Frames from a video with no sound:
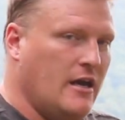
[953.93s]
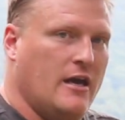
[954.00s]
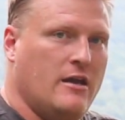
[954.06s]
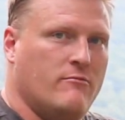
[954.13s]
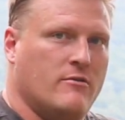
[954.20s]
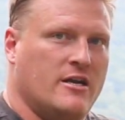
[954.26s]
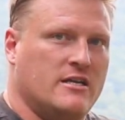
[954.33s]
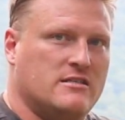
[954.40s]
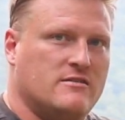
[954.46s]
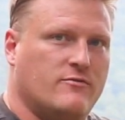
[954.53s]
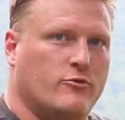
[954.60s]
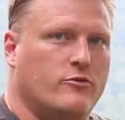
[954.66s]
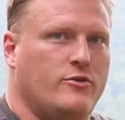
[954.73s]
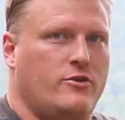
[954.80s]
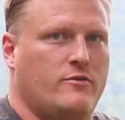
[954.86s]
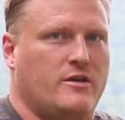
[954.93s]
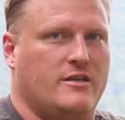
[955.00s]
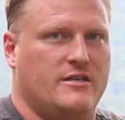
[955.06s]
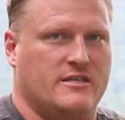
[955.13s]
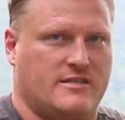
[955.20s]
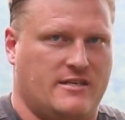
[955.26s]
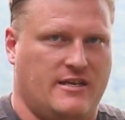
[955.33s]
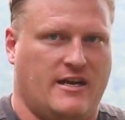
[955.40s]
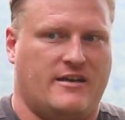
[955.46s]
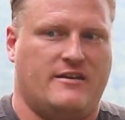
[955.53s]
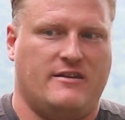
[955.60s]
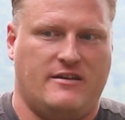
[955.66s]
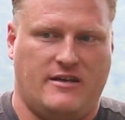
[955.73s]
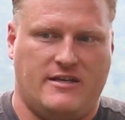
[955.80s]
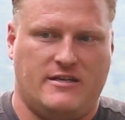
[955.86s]
And when it's full, you can
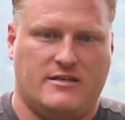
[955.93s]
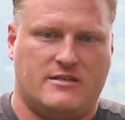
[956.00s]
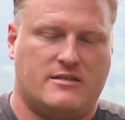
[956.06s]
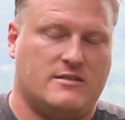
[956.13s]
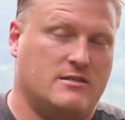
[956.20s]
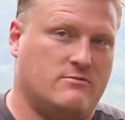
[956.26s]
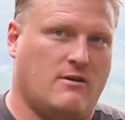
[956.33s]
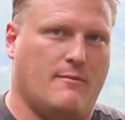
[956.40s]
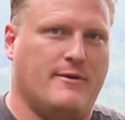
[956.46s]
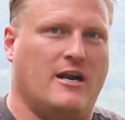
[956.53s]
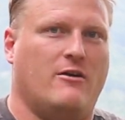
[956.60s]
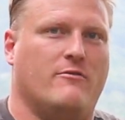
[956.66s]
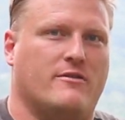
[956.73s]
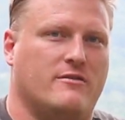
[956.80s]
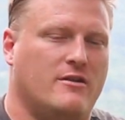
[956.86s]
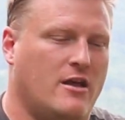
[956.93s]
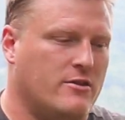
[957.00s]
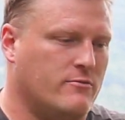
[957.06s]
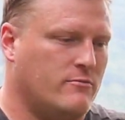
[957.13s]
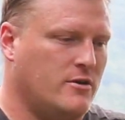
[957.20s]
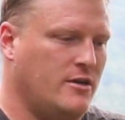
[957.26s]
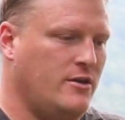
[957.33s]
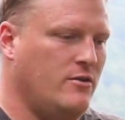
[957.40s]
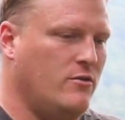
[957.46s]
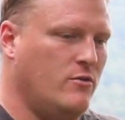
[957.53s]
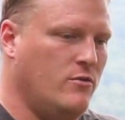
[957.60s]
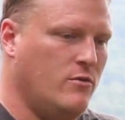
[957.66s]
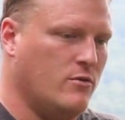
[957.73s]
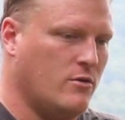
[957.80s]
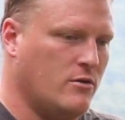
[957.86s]
disconnect it and swap it out with another one
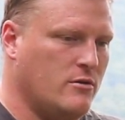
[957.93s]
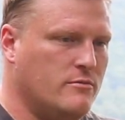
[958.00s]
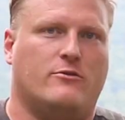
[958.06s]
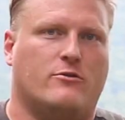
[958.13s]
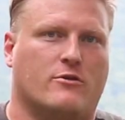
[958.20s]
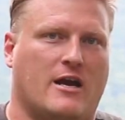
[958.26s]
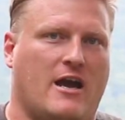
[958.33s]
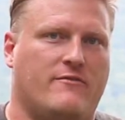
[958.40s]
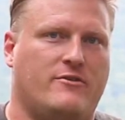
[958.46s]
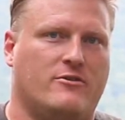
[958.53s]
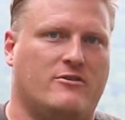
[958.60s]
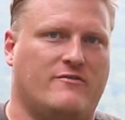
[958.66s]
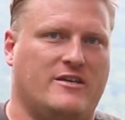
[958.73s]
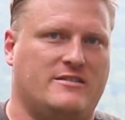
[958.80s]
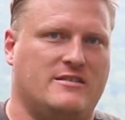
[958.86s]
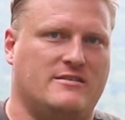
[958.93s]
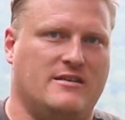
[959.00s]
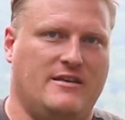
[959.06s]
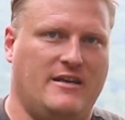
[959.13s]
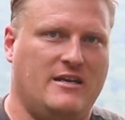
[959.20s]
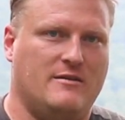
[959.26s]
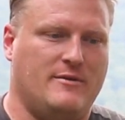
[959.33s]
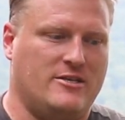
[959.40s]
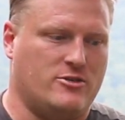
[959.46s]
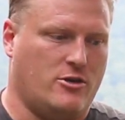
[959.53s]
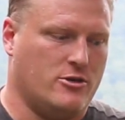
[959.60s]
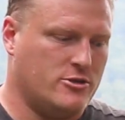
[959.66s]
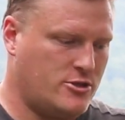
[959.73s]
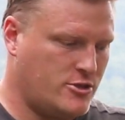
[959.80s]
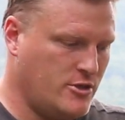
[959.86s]
or, or have your devices that need to be
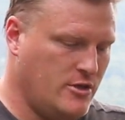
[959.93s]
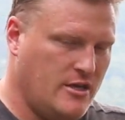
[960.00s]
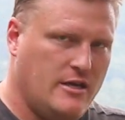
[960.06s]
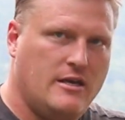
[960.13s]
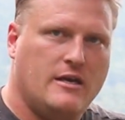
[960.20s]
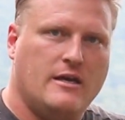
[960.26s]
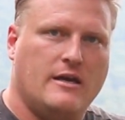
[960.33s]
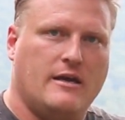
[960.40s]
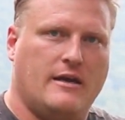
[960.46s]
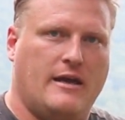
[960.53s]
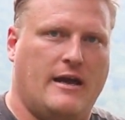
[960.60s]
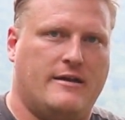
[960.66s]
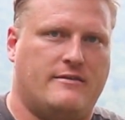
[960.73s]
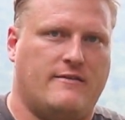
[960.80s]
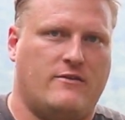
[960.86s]
charged at